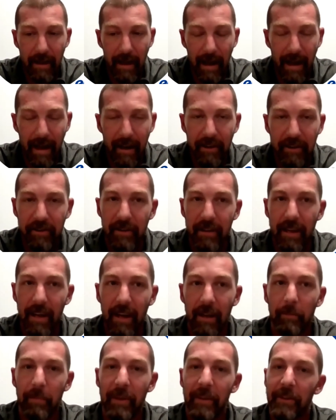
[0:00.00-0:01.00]
actually
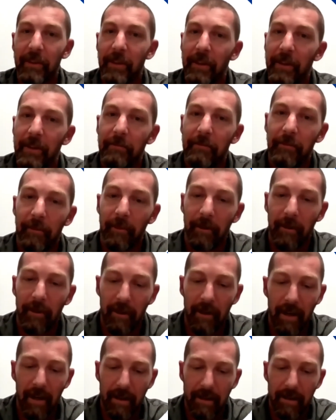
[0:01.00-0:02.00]
had been good
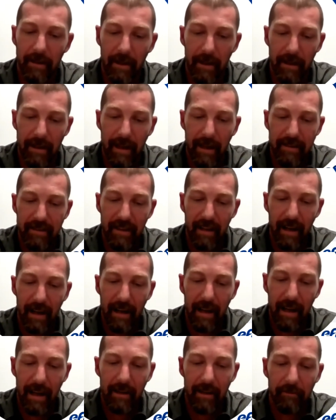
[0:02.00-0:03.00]
for a case that
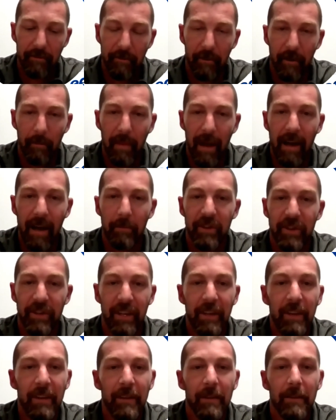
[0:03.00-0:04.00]
I had for a bad
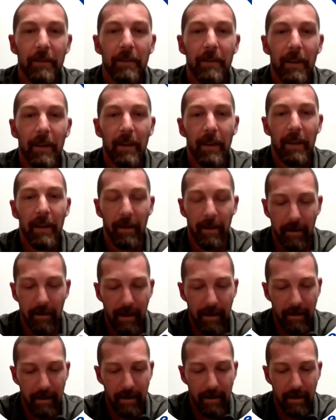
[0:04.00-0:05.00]
machine here
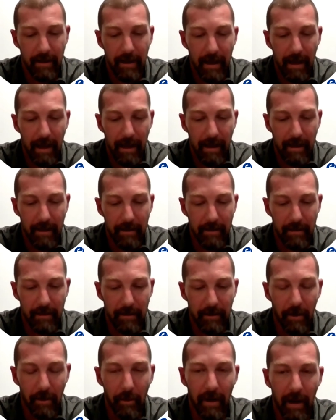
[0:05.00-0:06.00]
lately. And
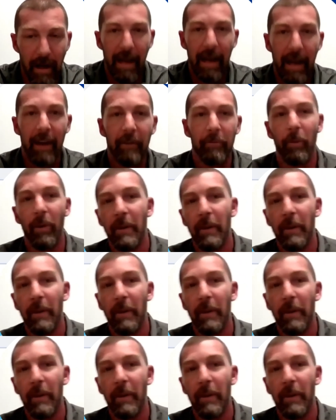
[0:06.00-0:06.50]
when I have